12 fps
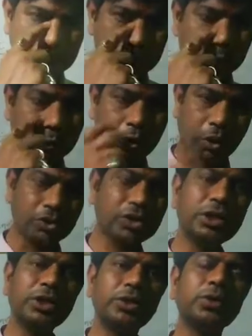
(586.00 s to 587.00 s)
to
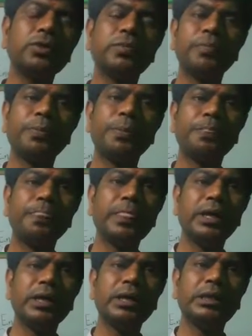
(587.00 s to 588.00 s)
caution you
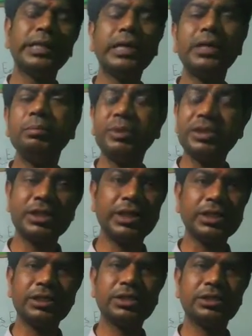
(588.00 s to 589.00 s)
that a
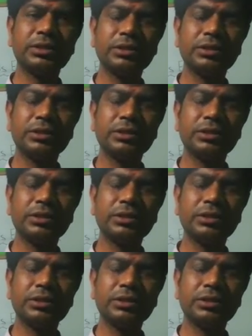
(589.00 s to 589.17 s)
business